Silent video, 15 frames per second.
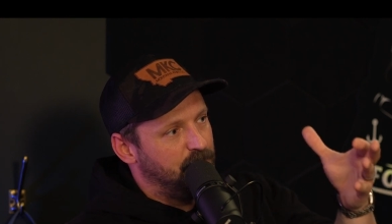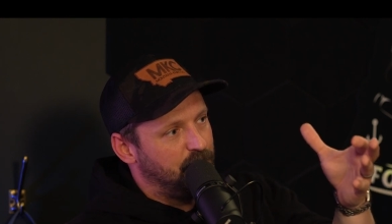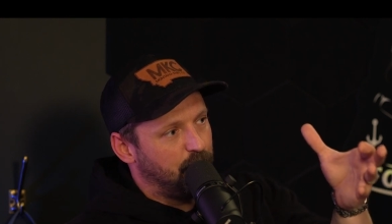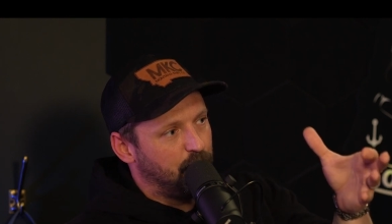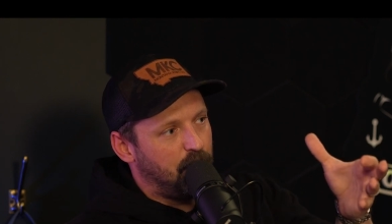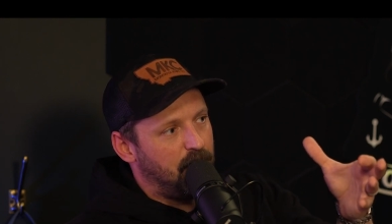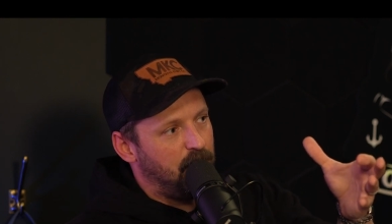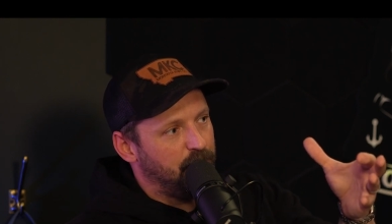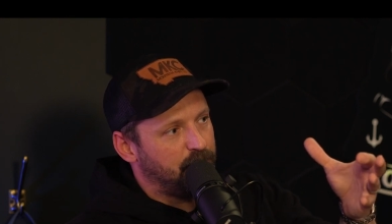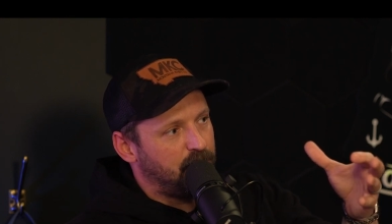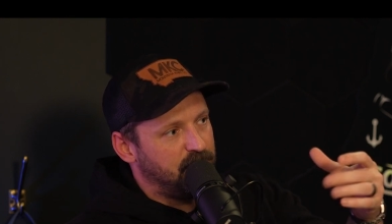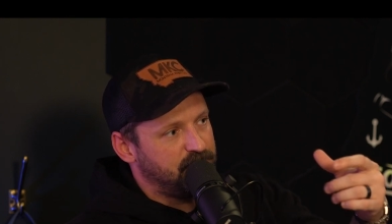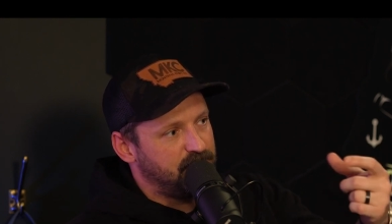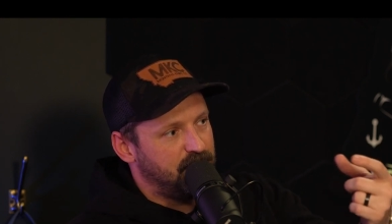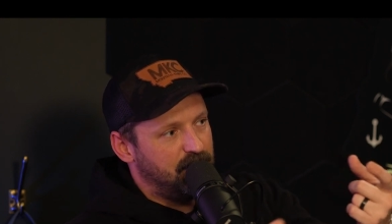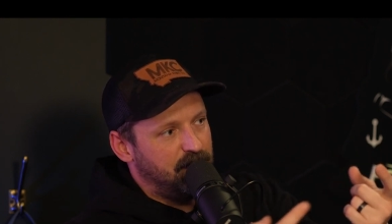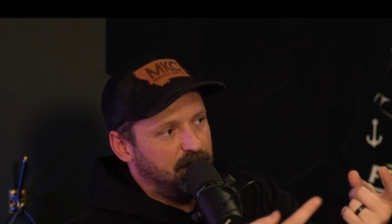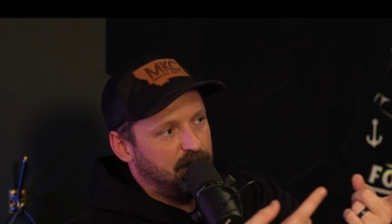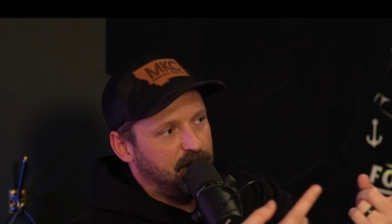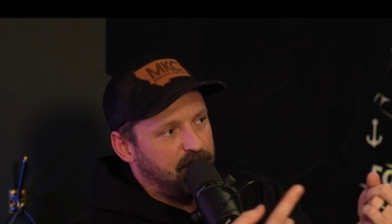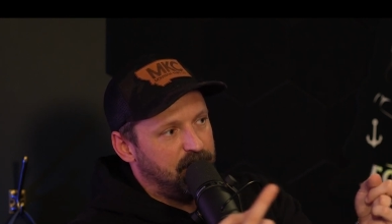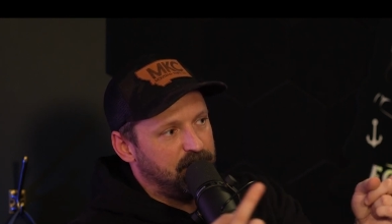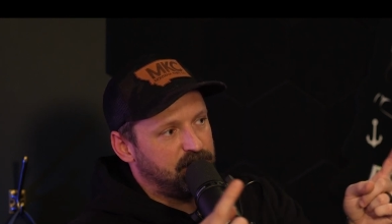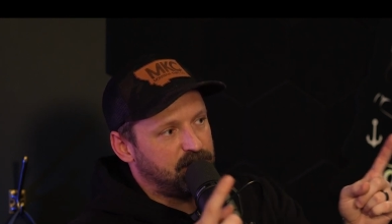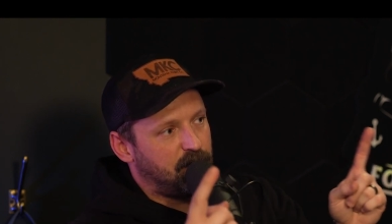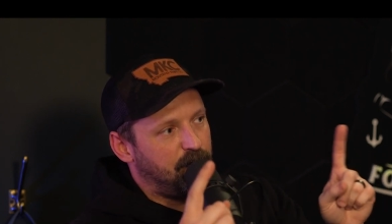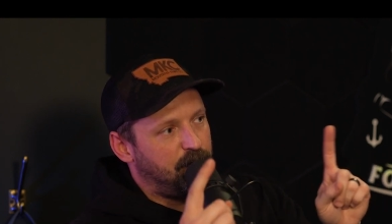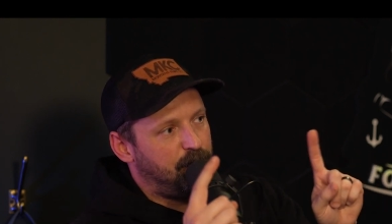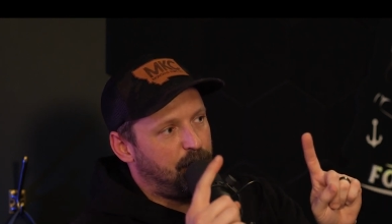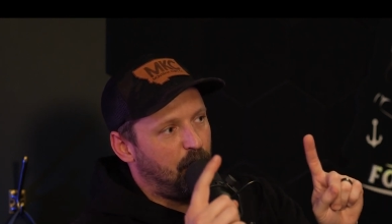They're right on the crest of the hill, and they
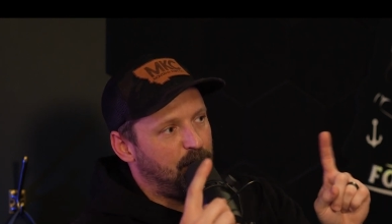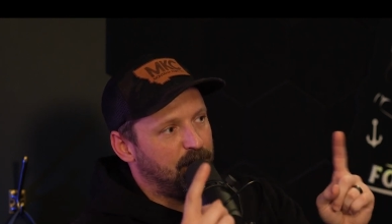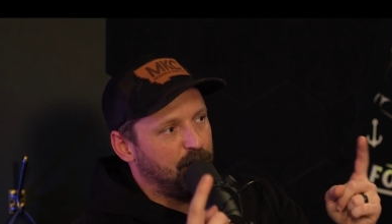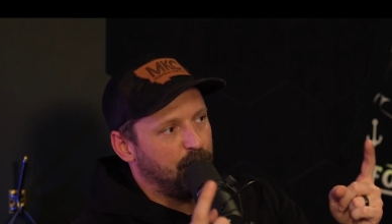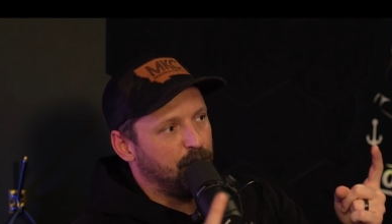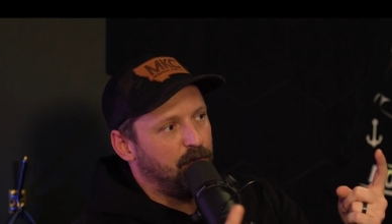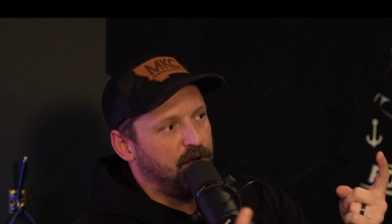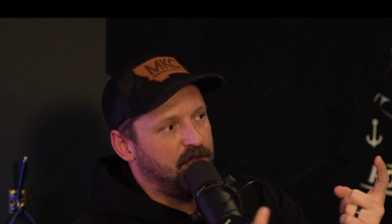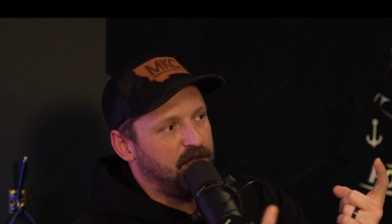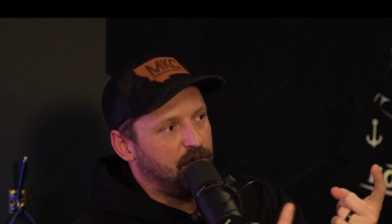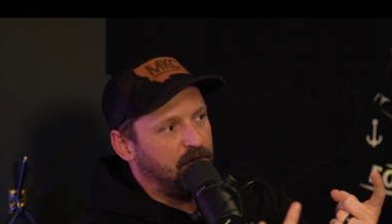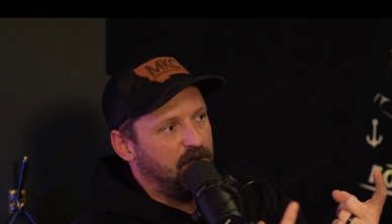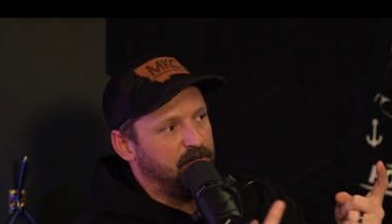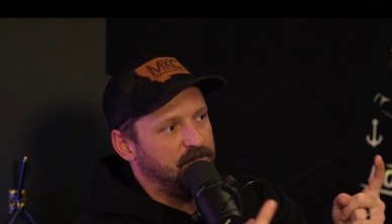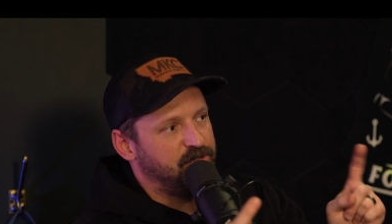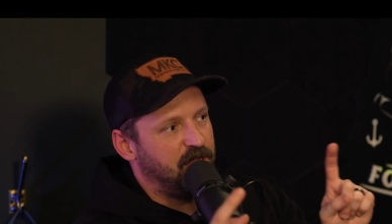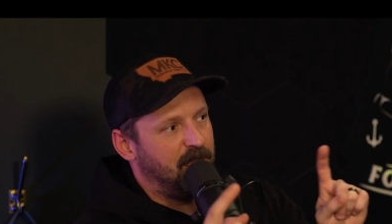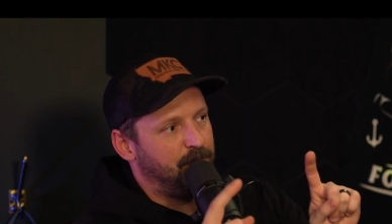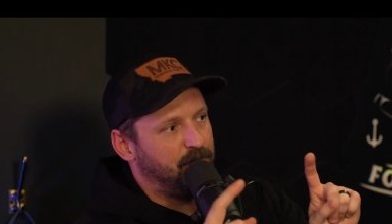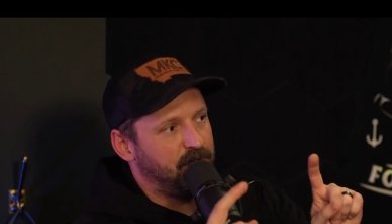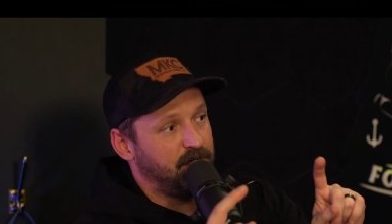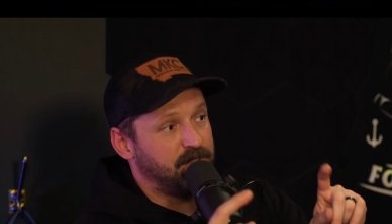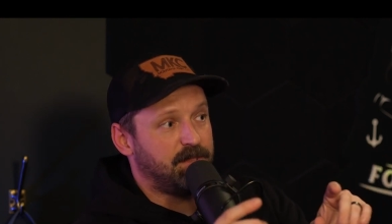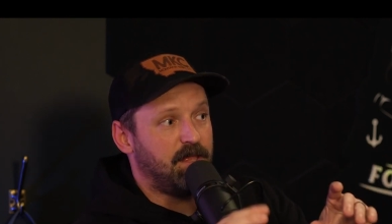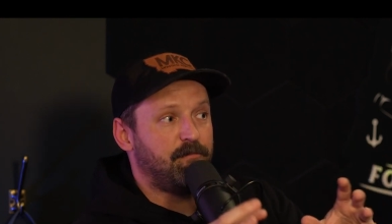start forming a ring around the Japanese.